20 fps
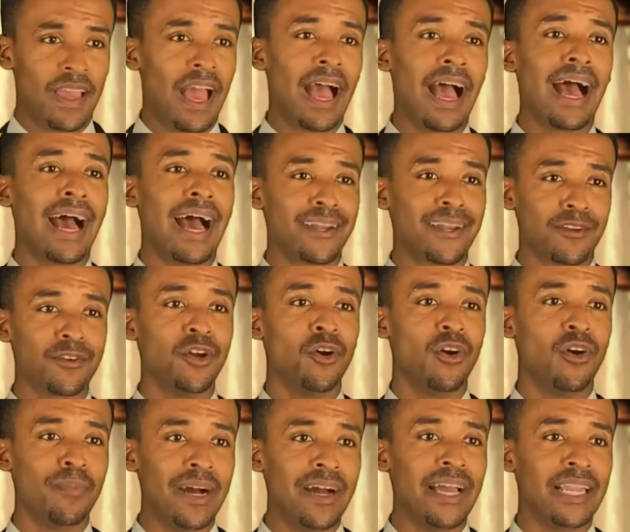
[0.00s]
I don't
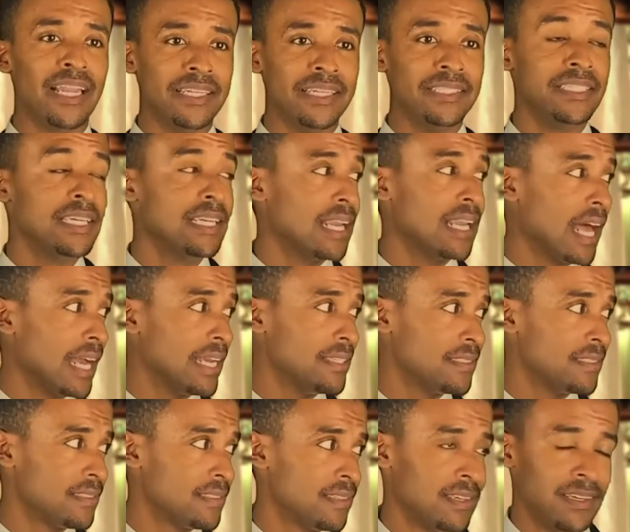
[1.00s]
know about LED
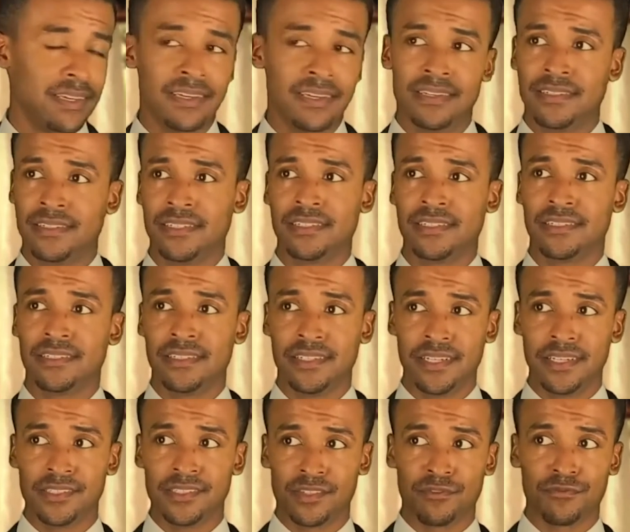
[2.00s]
lights.
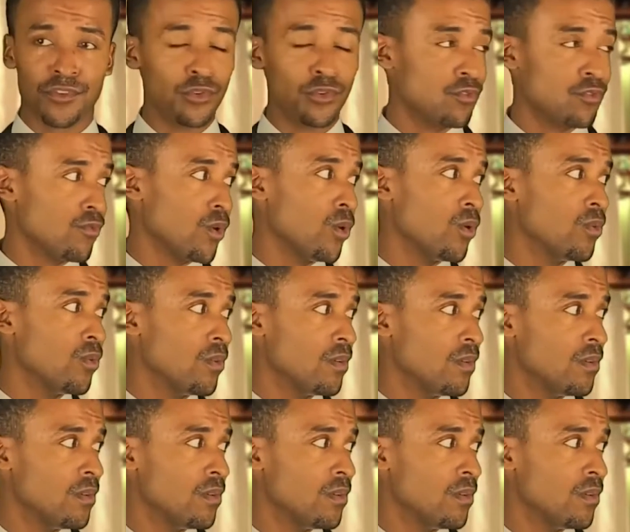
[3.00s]
It is a funeral.